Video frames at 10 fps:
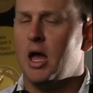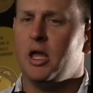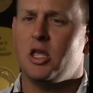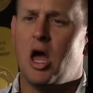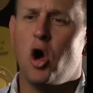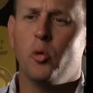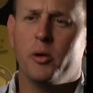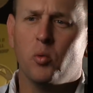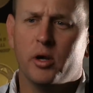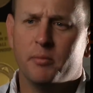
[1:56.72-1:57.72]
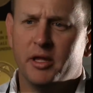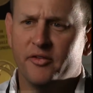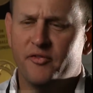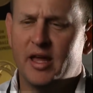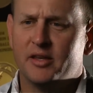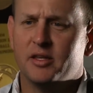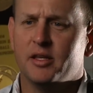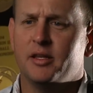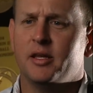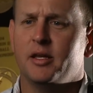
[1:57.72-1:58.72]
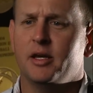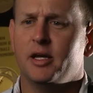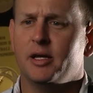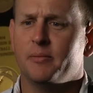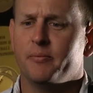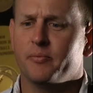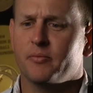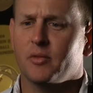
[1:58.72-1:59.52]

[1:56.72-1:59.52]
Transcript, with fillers: Yeah, I hope it wouldn't be affected um,